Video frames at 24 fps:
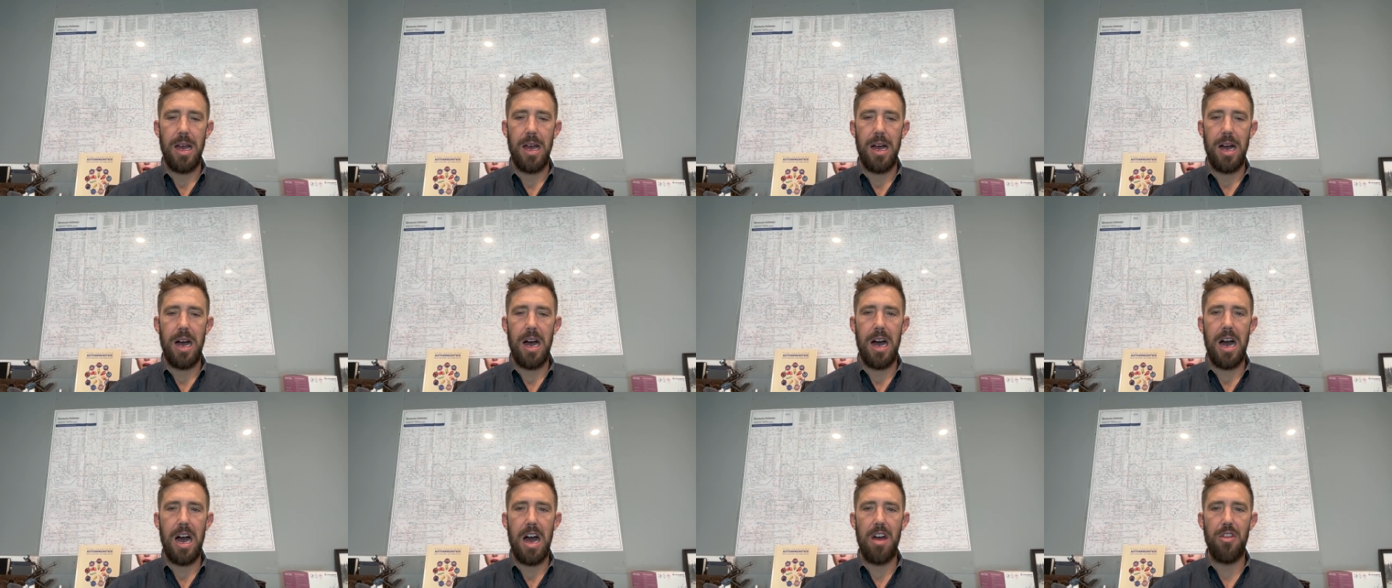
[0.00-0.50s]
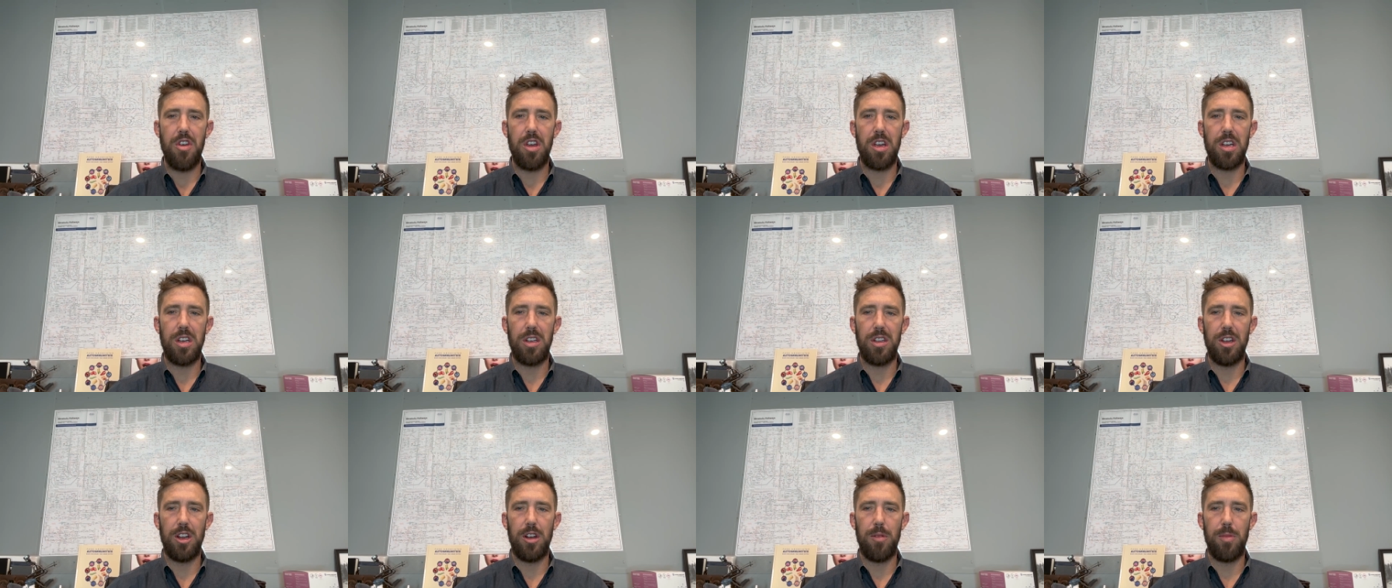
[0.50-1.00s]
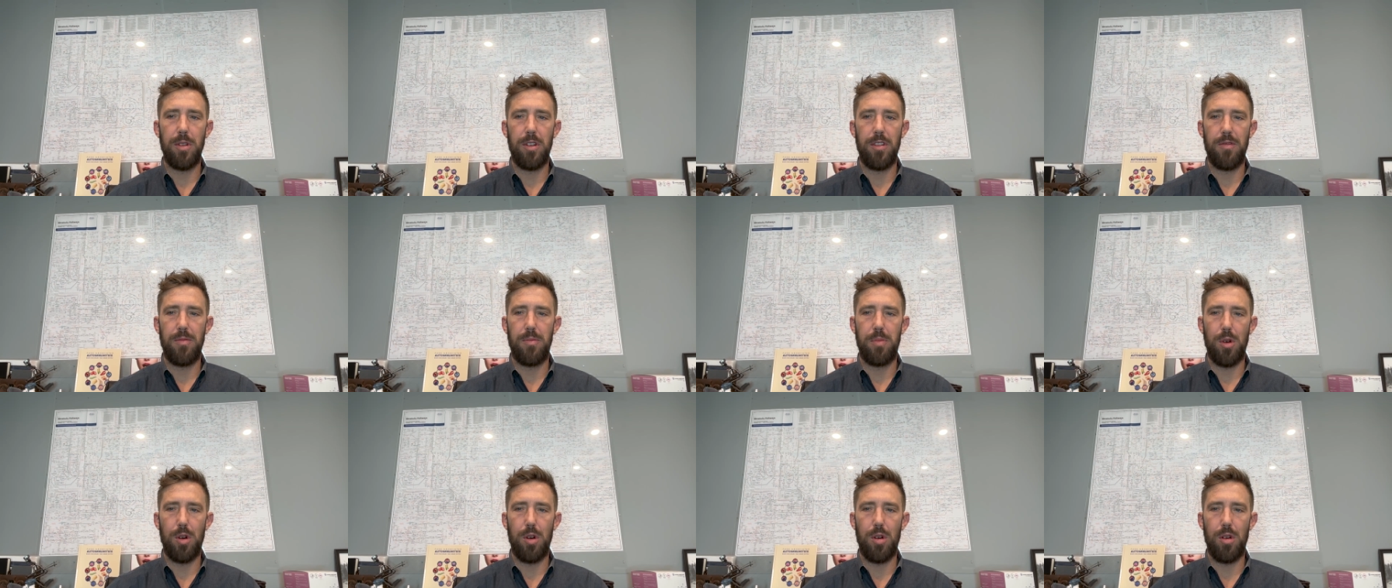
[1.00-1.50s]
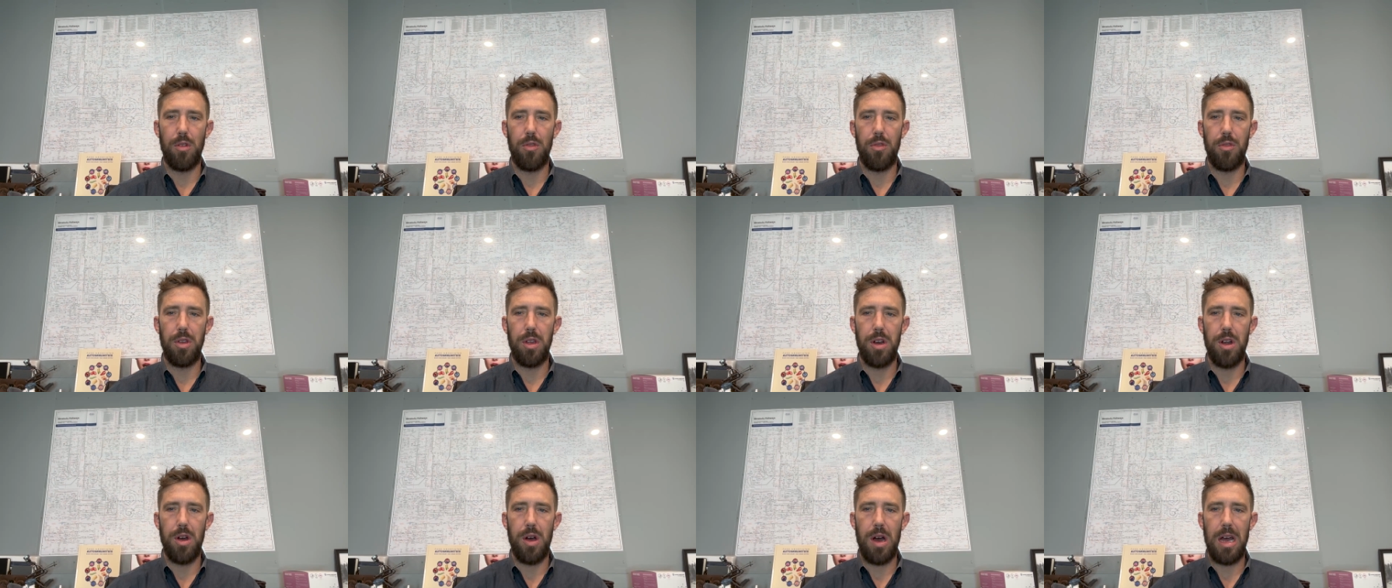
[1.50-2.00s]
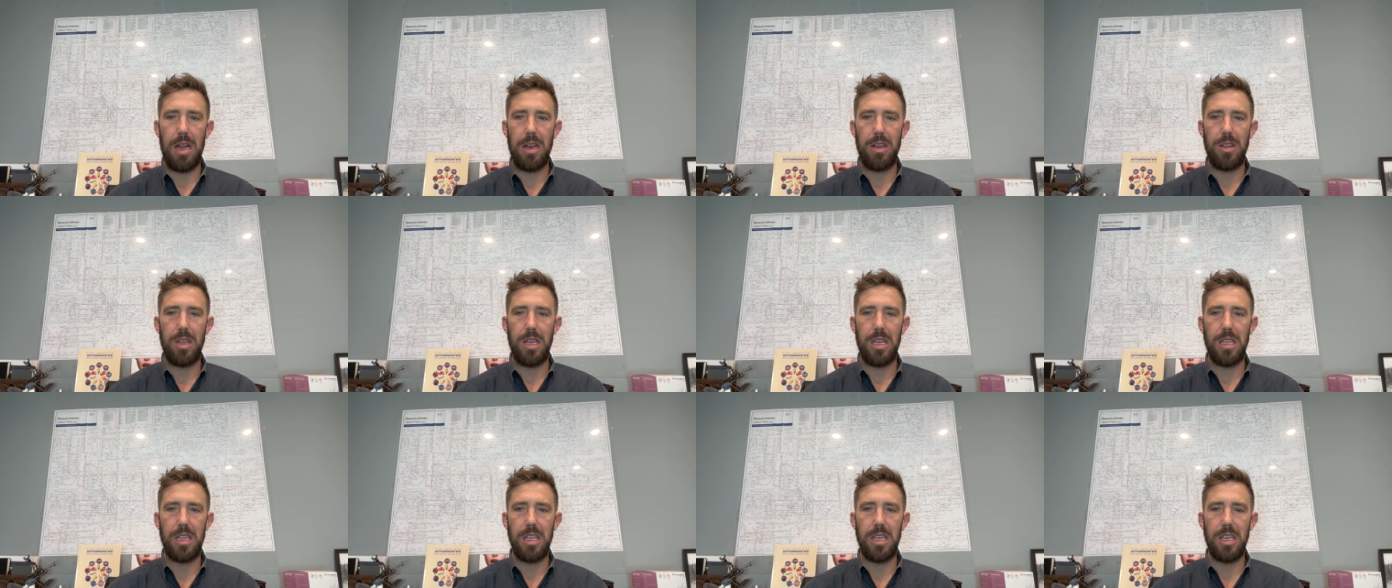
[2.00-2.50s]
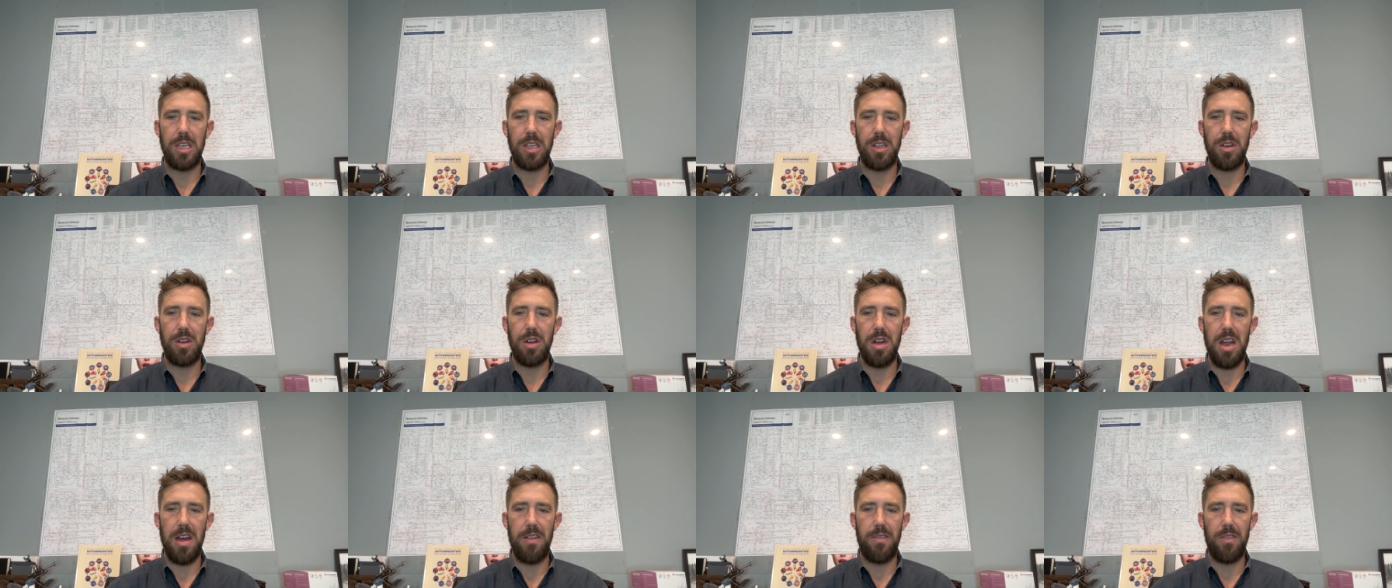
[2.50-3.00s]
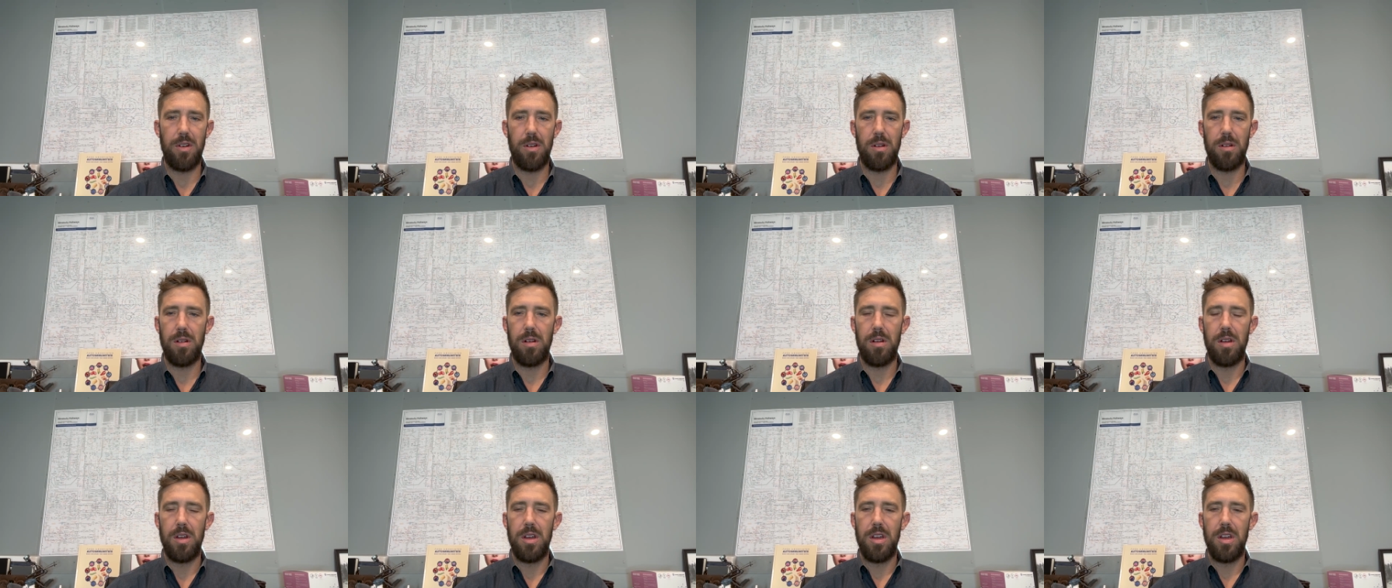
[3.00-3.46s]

Uh, I think a little bit of both. You know, I think that you're never